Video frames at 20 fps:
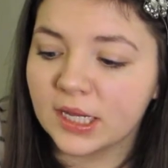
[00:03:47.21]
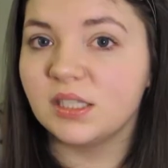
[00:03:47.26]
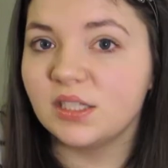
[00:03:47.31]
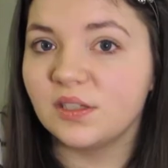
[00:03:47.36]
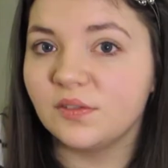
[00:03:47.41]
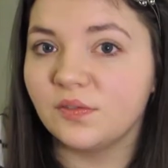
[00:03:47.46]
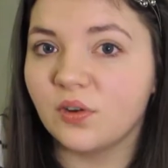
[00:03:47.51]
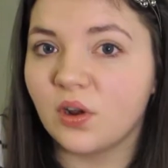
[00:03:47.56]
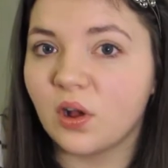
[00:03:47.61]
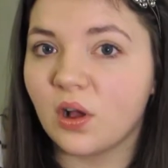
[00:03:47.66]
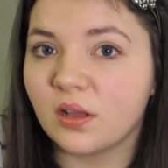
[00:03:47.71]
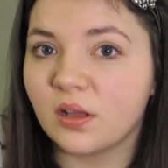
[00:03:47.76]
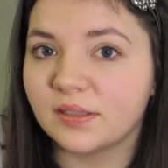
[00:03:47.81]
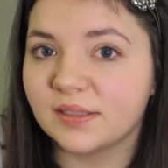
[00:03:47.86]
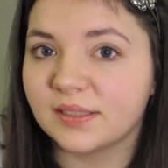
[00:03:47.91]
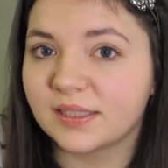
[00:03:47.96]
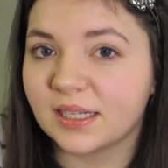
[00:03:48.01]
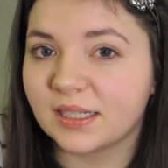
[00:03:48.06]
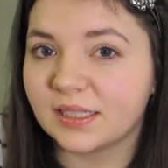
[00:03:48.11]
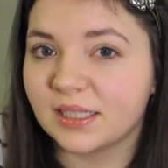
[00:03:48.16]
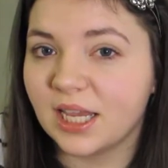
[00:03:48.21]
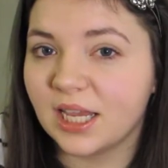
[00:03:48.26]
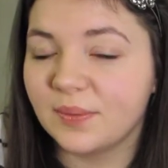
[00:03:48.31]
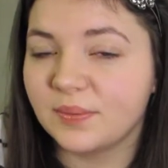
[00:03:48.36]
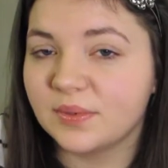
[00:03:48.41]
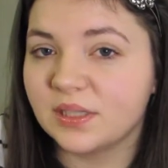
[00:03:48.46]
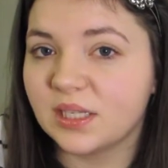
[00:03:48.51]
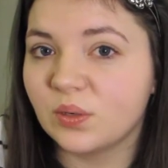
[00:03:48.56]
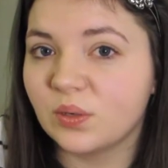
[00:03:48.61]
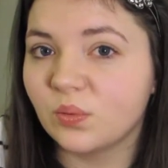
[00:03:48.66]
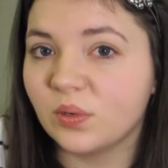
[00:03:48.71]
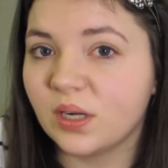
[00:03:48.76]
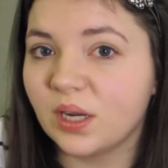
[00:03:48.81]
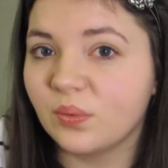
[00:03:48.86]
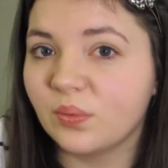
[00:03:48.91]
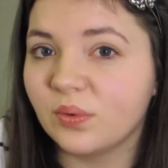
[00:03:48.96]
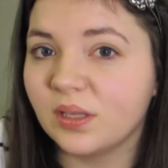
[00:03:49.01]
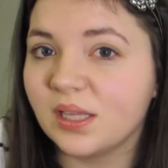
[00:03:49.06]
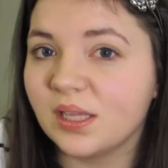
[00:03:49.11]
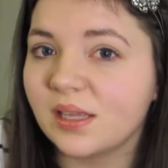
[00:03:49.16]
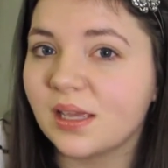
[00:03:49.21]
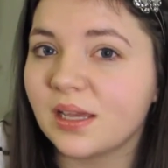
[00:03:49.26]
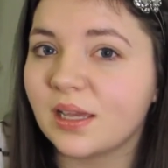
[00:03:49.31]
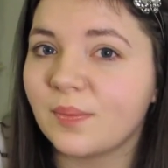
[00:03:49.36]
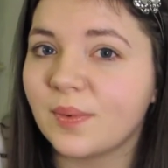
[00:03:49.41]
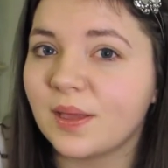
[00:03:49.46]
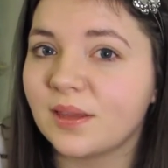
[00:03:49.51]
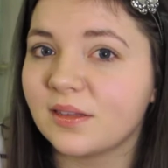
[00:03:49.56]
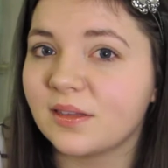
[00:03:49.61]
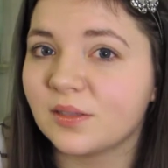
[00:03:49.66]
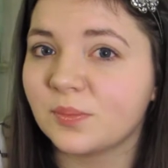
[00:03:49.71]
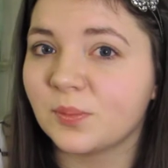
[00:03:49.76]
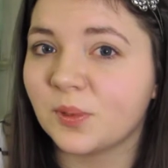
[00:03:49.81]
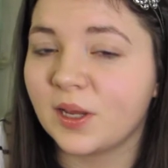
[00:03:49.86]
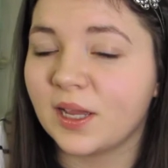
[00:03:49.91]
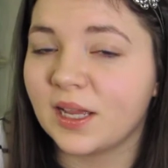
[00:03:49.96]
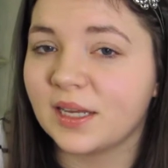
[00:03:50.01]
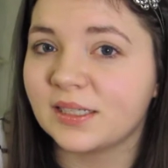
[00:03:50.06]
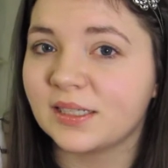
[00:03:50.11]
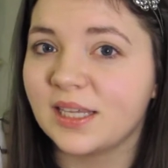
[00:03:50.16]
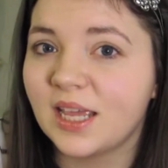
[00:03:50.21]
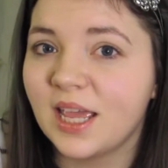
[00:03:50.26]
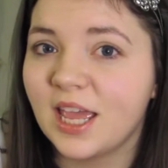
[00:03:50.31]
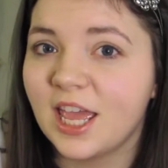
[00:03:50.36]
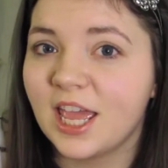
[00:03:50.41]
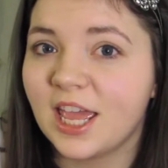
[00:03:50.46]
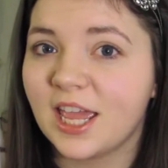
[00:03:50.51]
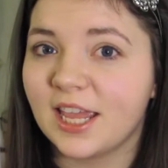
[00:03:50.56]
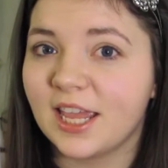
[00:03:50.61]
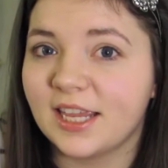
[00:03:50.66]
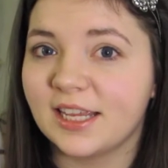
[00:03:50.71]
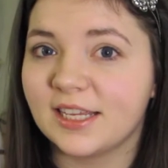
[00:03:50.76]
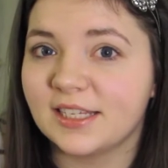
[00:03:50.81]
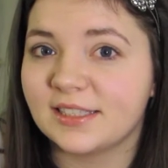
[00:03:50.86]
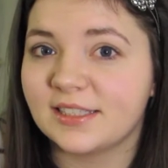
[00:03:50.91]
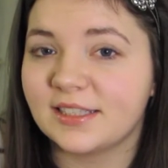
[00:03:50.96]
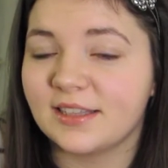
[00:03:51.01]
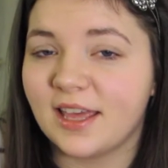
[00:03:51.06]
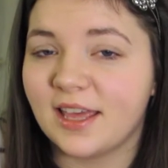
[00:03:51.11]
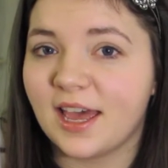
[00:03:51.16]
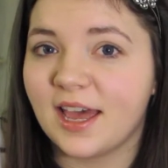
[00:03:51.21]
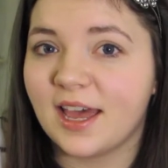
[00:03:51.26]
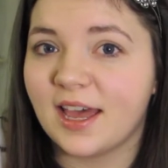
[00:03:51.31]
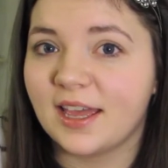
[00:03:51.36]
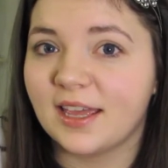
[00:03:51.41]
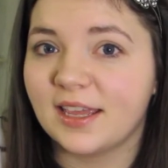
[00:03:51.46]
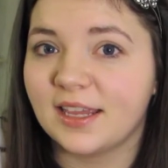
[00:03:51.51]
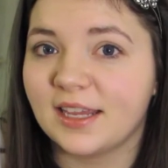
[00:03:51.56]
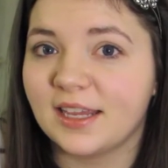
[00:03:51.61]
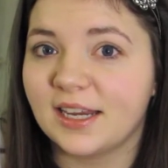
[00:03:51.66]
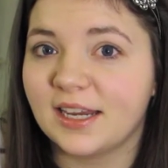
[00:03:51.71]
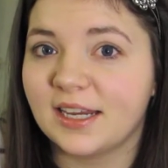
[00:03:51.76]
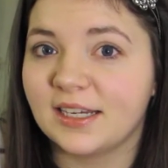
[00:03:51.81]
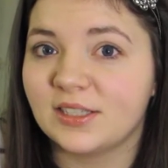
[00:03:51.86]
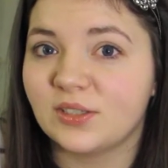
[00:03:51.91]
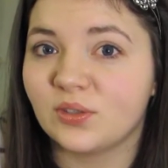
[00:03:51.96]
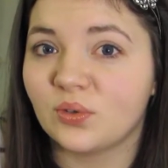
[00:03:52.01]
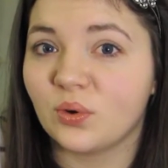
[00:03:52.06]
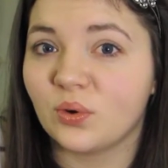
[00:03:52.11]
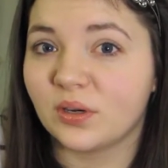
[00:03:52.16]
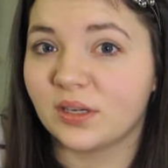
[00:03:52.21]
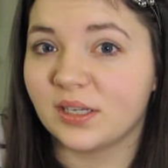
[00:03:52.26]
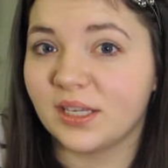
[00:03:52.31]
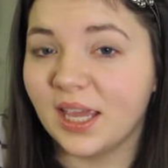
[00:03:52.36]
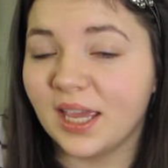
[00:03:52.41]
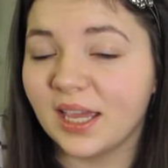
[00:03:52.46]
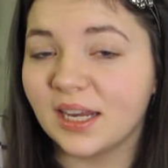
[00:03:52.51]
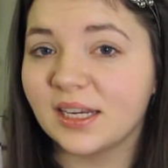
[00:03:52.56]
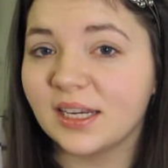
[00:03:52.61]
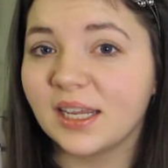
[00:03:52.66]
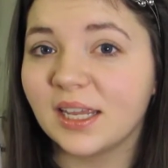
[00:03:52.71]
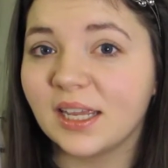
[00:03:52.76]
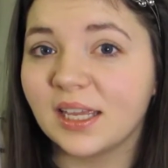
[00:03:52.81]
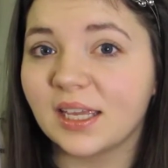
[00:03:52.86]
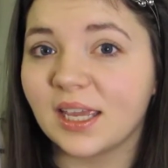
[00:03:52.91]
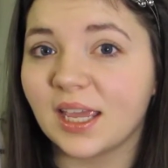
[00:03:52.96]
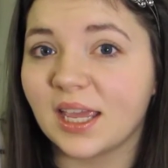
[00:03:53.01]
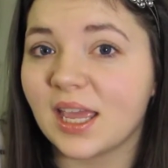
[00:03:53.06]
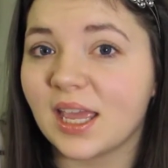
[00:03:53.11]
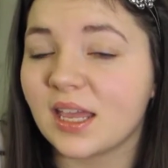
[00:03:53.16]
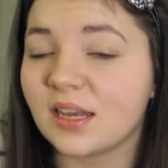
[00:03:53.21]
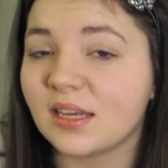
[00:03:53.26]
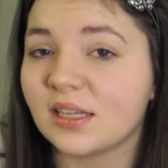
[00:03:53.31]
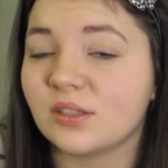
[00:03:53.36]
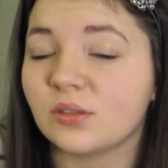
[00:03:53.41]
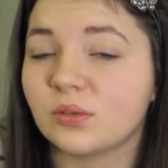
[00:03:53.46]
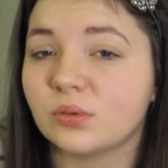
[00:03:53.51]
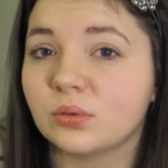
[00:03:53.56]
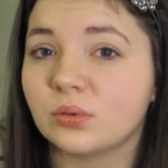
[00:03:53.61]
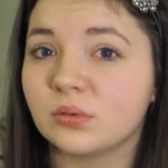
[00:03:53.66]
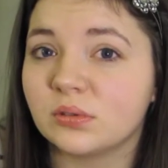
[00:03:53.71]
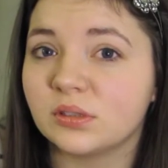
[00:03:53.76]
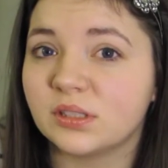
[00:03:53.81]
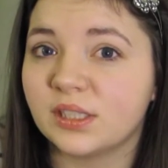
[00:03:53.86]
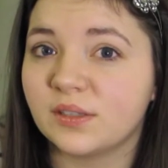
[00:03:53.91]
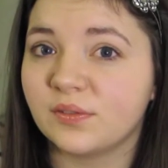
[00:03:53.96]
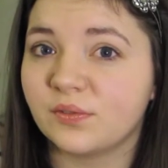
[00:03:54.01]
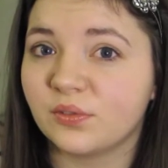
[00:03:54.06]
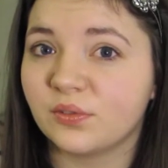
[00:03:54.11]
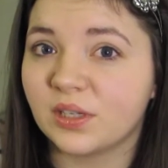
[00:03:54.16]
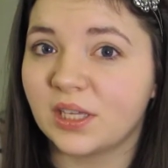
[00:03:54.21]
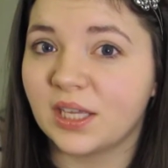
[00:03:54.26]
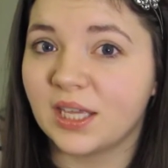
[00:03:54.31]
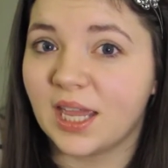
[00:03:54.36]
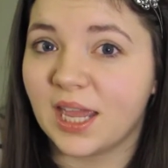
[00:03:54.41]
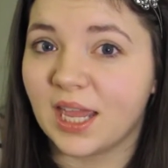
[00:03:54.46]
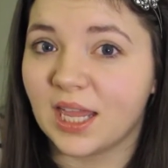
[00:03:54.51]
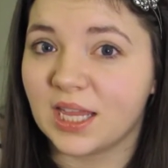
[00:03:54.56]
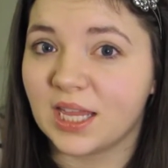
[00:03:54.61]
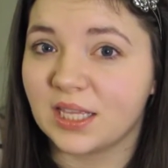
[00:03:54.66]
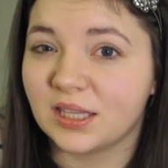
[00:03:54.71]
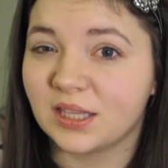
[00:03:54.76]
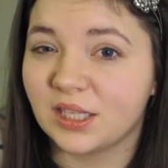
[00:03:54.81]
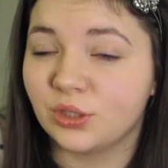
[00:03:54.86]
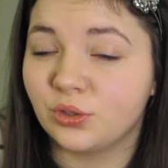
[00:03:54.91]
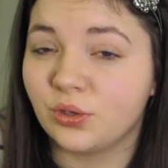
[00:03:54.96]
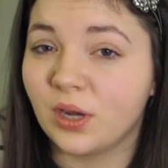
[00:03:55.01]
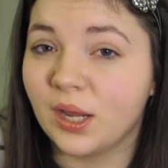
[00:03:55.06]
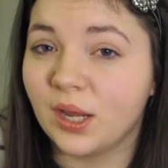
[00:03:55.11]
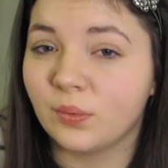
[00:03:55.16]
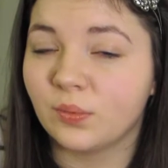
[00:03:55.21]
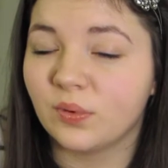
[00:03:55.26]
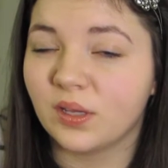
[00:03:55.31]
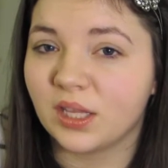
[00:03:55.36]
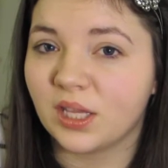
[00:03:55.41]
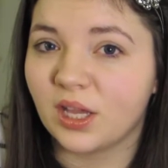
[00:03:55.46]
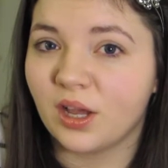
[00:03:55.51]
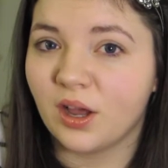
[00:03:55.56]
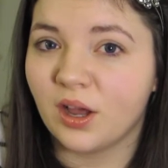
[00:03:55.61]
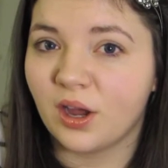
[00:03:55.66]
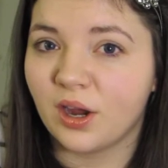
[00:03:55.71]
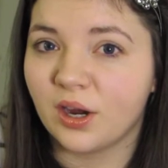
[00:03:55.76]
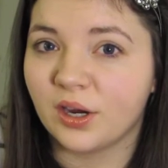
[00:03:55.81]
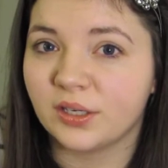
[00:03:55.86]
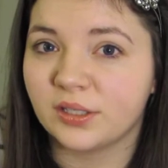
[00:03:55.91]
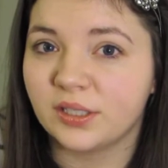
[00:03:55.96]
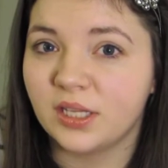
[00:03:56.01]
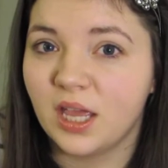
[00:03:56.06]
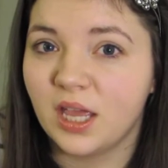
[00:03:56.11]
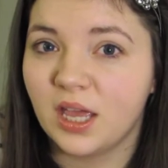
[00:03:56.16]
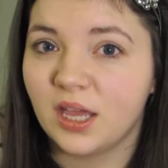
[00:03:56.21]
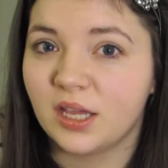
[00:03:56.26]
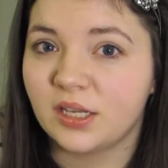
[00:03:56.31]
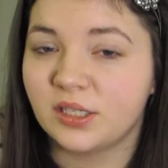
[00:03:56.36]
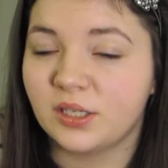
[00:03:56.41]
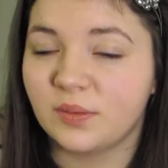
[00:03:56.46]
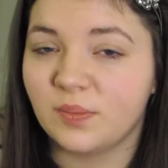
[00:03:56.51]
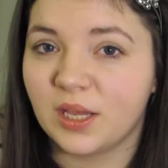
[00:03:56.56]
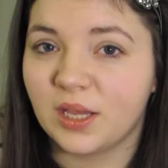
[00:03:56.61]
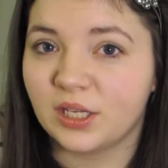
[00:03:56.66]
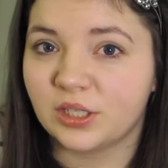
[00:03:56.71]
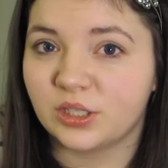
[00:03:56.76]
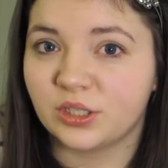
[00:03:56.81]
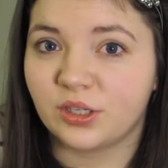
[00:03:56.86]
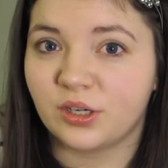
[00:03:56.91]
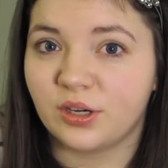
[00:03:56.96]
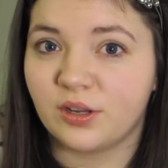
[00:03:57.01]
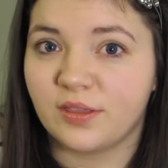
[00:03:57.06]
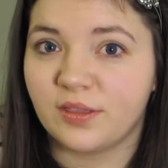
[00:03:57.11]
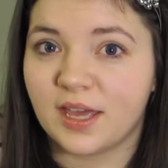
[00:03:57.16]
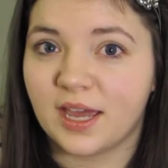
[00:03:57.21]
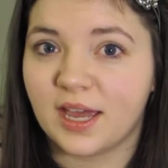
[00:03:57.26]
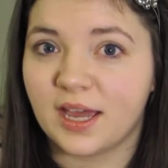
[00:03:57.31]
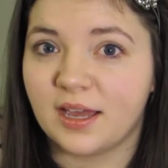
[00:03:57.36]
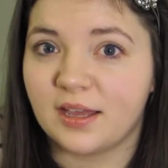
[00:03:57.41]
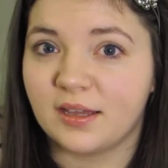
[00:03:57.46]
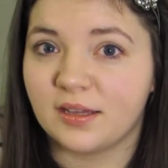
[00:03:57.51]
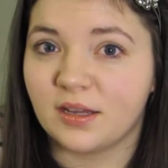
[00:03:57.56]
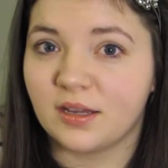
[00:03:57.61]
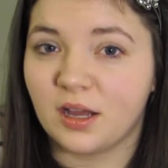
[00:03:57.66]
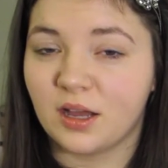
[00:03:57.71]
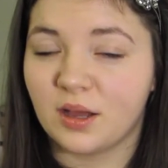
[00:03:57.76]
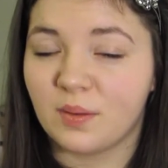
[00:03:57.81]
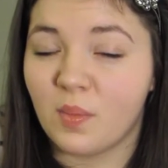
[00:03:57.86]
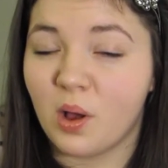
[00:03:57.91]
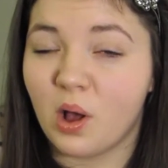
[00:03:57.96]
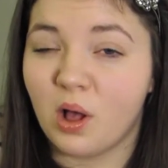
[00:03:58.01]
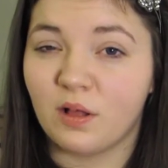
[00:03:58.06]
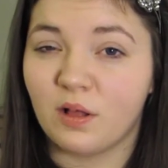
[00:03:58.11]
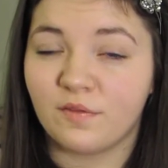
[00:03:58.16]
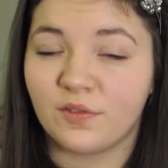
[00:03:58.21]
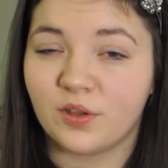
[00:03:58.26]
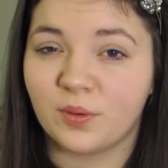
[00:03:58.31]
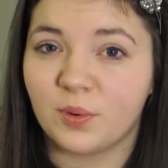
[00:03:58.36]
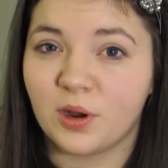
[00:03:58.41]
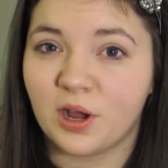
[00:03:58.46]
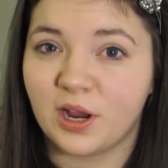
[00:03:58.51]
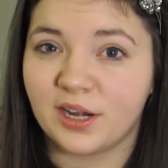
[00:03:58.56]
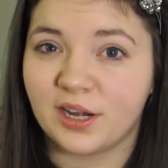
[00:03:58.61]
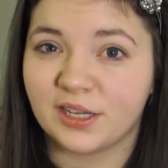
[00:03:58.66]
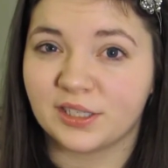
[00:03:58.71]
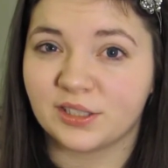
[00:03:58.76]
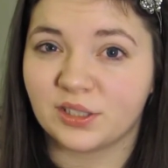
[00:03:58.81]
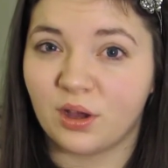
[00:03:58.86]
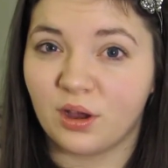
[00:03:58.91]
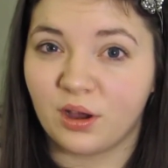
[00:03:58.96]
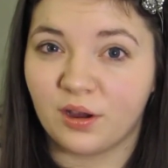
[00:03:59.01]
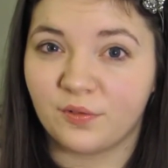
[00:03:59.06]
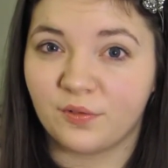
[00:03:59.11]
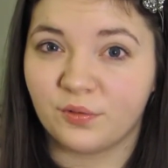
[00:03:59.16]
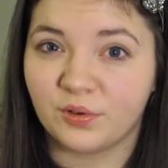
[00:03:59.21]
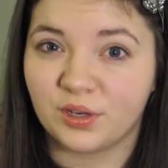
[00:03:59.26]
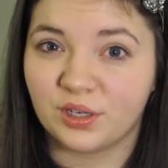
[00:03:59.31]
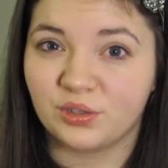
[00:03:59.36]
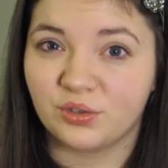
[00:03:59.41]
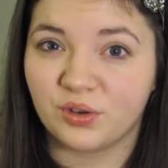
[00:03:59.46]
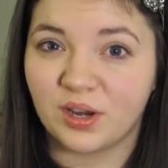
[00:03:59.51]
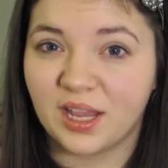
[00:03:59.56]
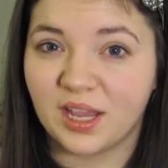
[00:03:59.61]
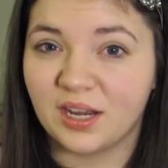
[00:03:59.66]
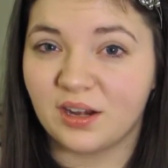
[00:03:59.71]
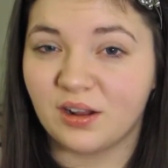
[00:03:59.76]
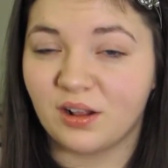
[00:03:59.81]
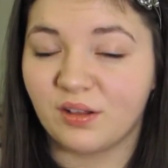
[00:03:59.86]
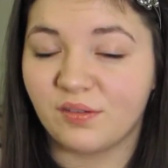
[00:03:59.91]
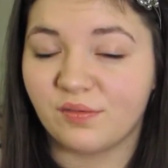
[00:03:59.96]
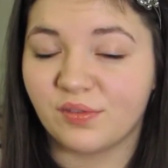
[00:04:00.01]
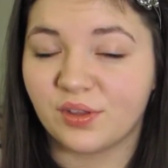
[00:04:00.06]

This is for all skin types and what I really like about this brand is that it's organic and it's cruelty free and they try really hard to make sure that um, all of their products are free trade, all of